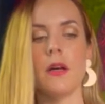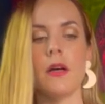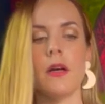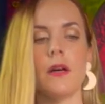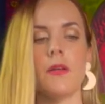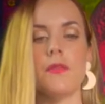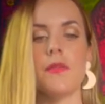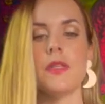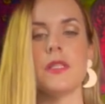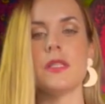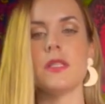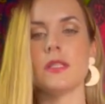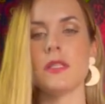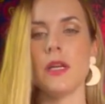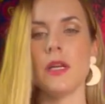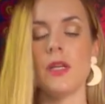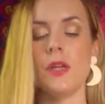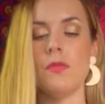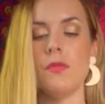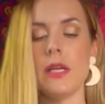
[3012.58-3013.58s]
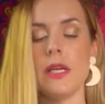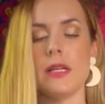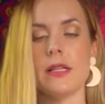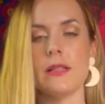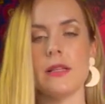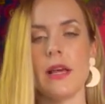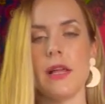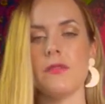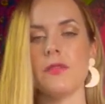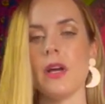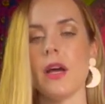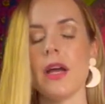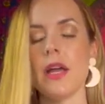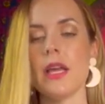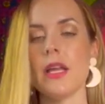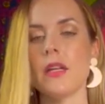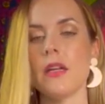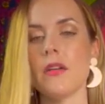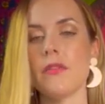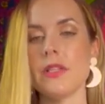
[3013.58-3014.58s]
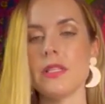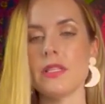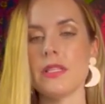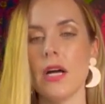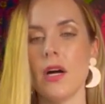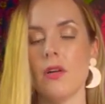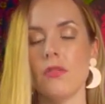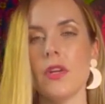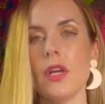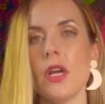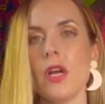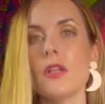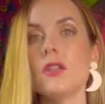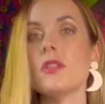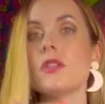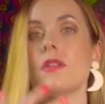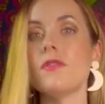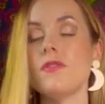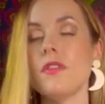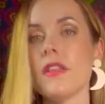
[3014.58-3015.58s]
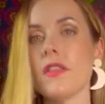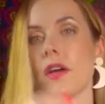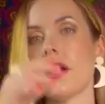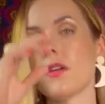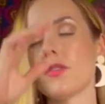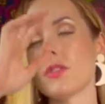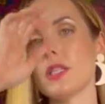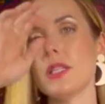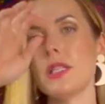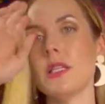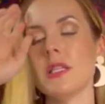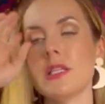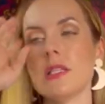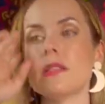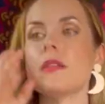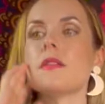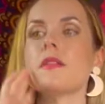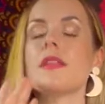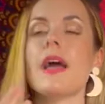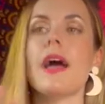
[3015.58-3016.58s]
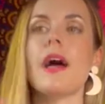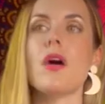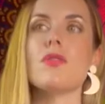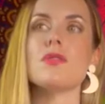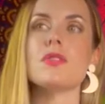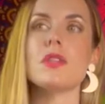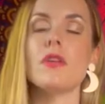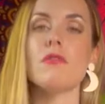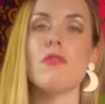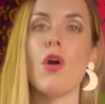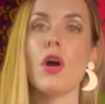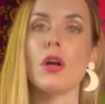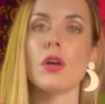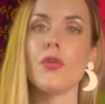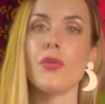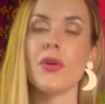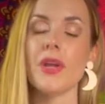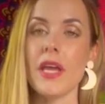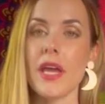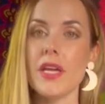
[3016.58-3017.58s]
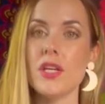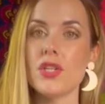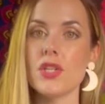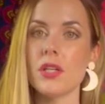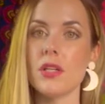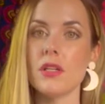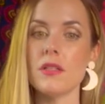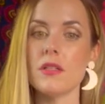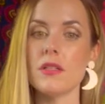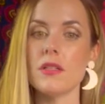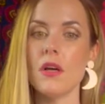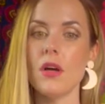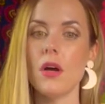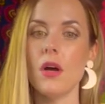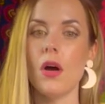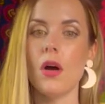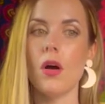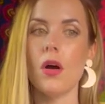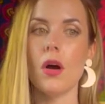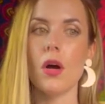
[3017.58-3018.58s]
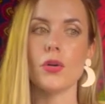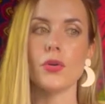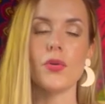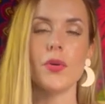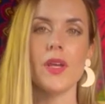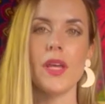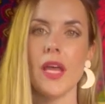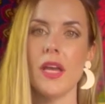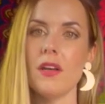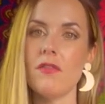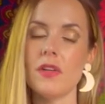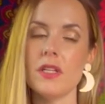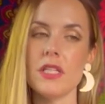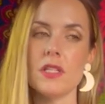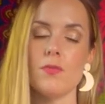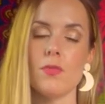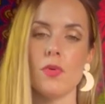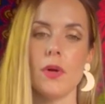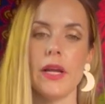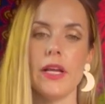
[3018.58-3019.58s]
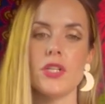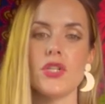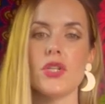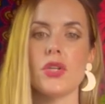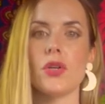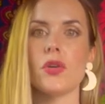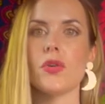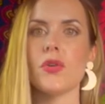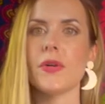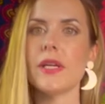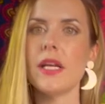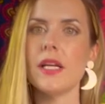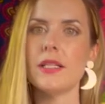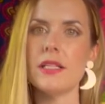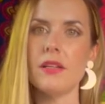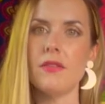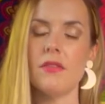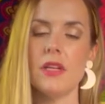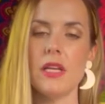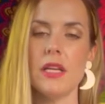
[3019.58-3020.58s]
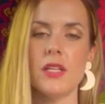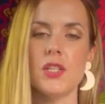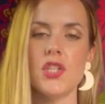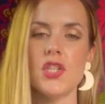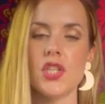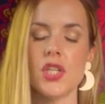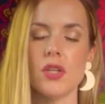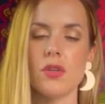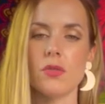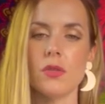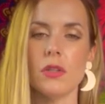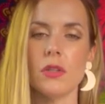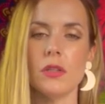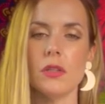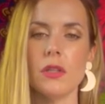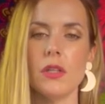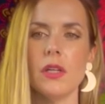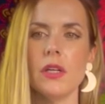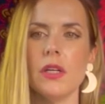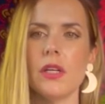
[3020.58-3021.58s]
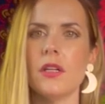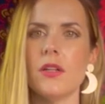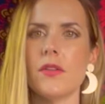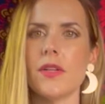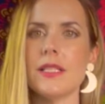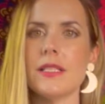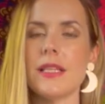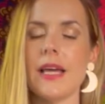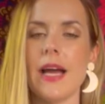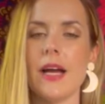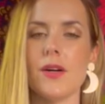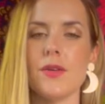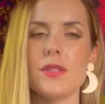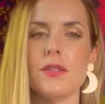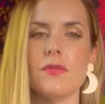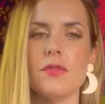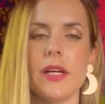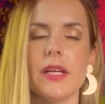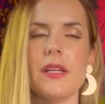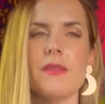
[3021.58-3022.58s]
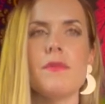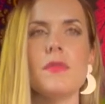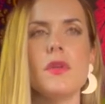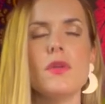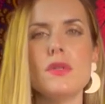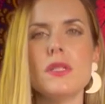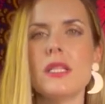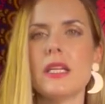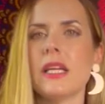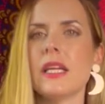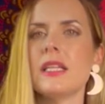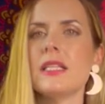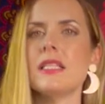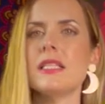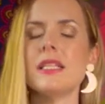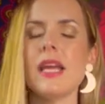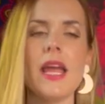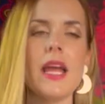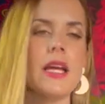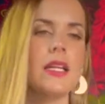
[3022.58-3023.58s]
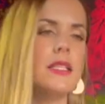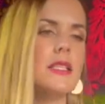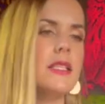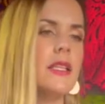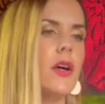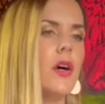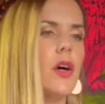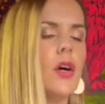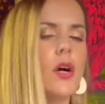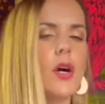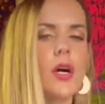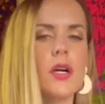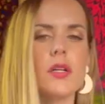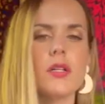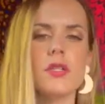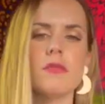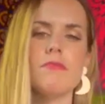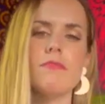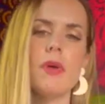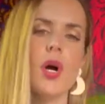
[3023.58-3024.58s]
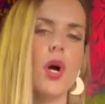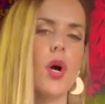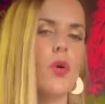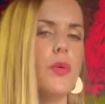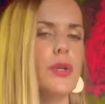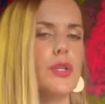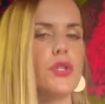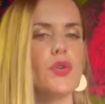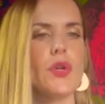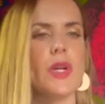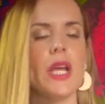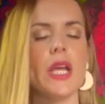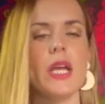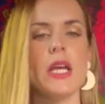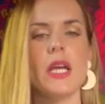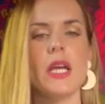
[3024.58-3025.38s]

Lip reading: this is a unique set of die in and of itself. So the 5th house is the house of our creations, our creative inspiration, our creativity in general. You know, that's the house of like music and dance and art and poetry.